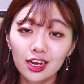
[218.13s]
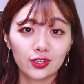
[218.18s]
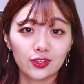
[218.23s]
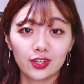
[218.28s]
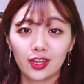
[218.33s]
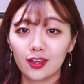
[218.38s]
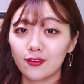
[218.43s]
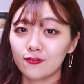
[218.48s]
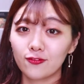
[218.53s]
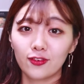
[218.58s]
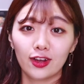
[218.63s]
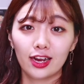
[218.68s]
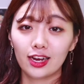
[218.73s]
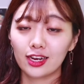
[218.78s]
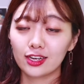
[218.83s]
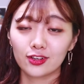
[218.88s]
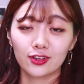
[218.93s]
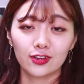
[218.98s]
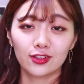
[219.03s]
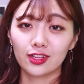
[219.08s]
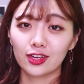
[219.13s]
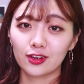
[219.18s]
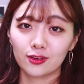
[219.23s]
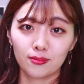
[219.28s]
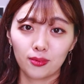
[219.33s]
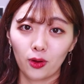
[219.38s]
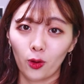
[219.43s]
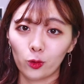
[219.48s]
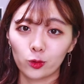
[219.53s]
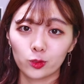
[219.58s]
you can find a lot
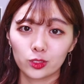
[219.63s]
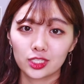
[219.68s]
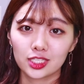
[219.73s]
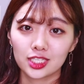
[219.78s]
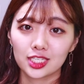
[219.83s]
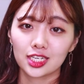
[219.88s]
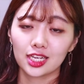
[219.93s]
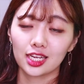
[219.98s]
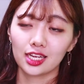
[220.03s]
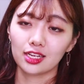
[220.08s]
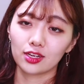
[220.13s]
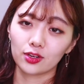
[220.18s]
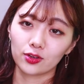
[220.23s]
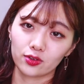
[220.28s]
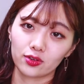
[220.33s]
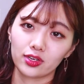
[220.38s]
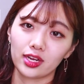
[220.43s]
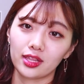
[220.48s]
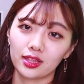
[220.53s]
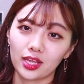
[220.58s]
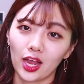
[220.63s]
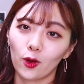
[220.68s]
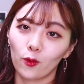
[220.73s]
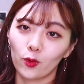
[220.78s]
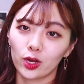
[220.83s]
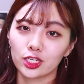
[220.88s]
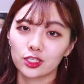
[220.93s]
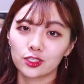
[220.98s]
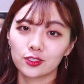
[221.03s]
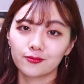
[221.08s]
of posts in Korean
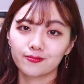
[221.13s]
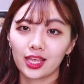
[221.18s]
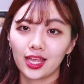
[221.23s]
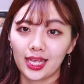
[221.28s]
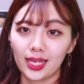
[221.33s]
language.